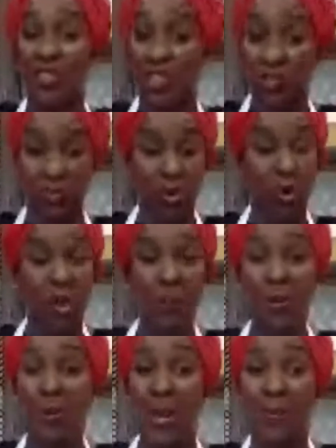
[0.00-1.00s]
Just roll
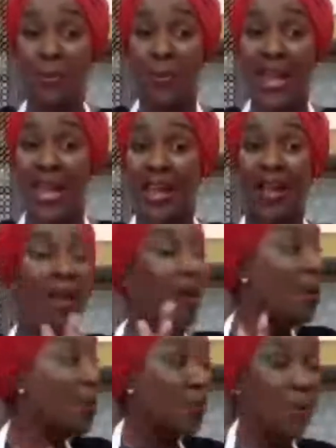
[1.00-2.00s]
up your paper bag,
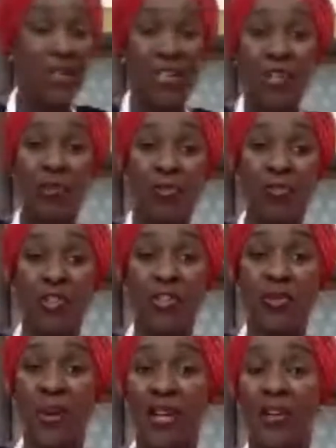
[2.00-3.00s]
put it in your
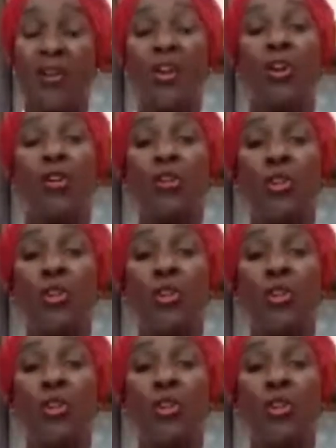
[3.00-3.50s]
refrigerator.